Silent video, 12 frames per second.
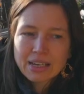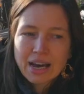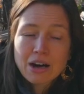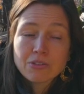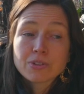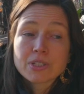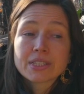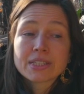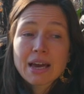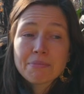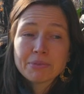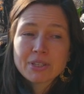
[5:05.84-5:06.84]
How
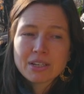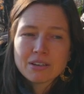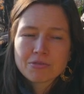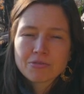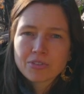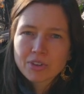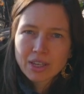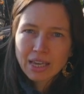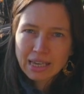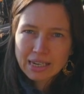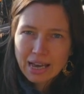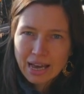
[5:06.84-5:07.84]
receptive
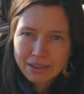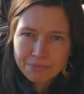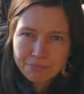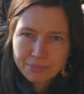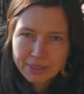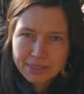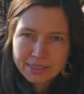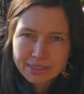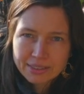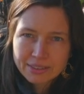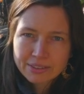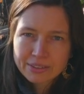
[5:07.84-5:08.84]
can I be
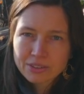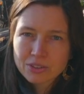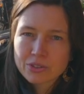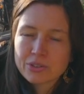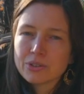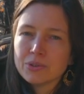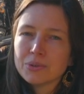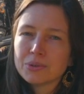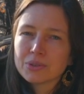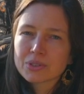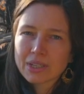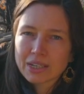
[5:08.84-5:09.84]

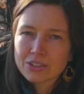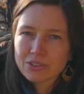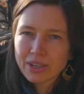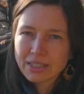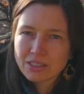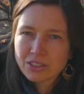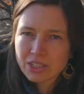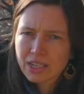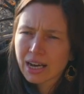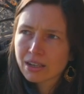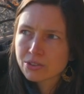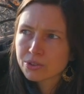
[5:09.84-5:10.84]
to sexual energy?
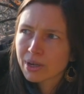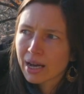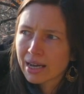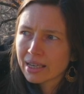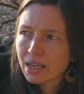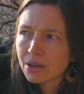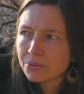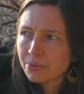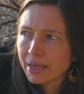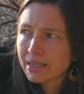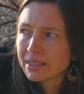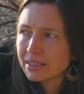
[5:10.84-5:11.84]
How do I
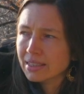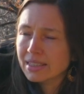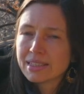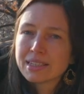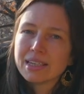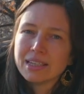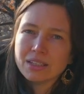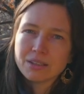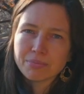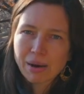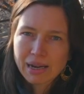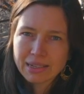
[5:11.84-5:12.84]
awaken it in the
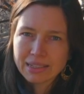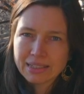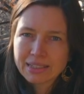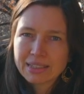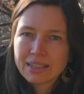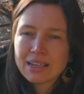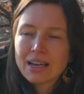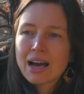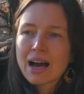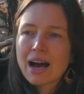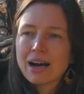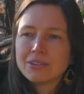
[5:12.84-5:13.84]
body?
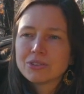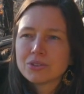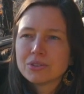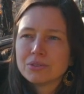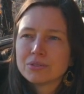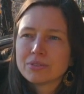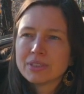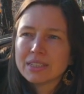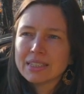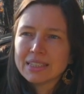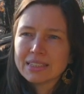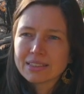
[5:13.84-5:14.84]
How to
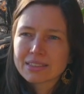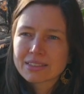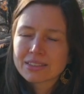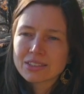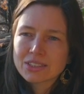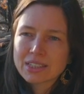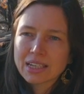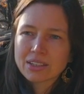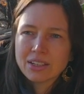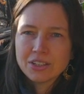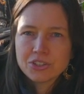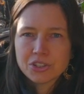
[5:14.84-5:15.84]
release the
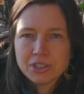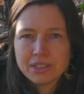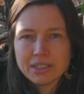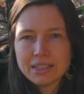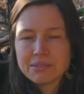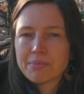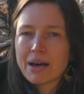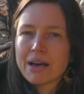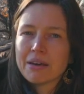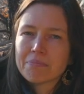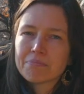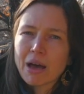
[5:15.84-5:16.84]
stagnation in
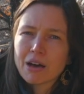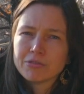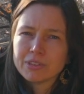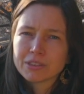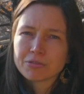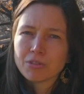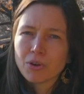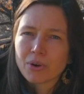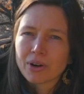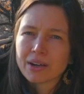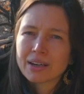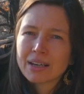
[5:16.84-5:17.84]
my pelvic
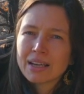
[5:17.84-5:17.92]
floor?